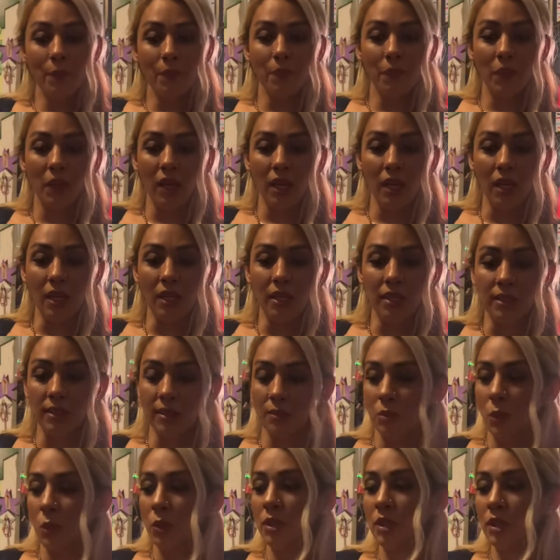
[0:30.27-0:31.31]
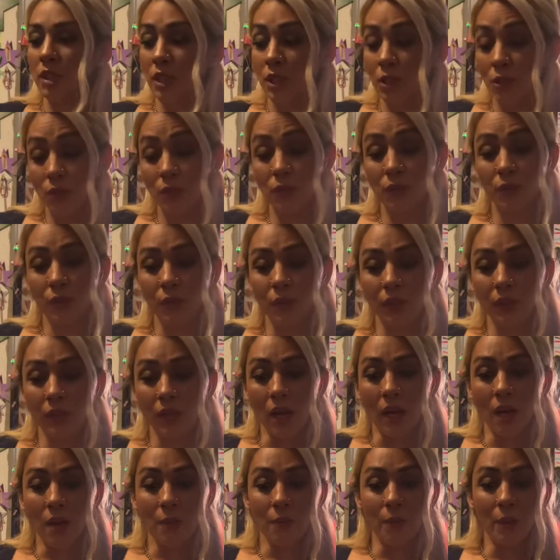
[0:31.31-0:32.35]
It is mostly used for
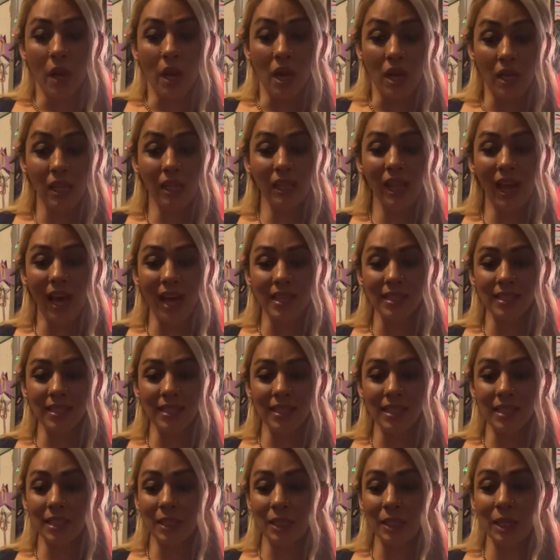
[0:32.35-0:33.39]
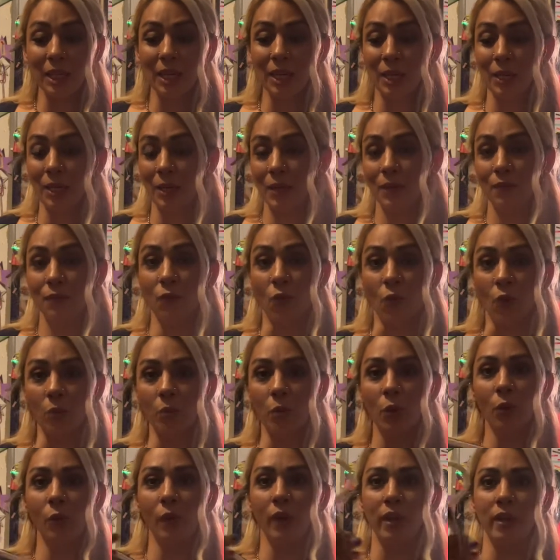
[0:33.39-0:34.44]
classic formal
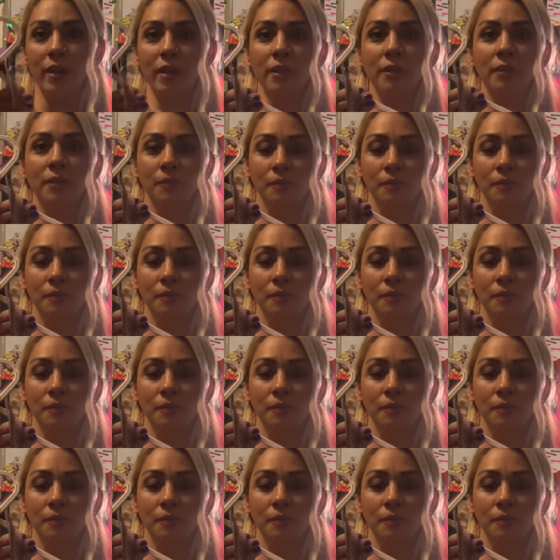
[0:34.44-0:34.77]
wear,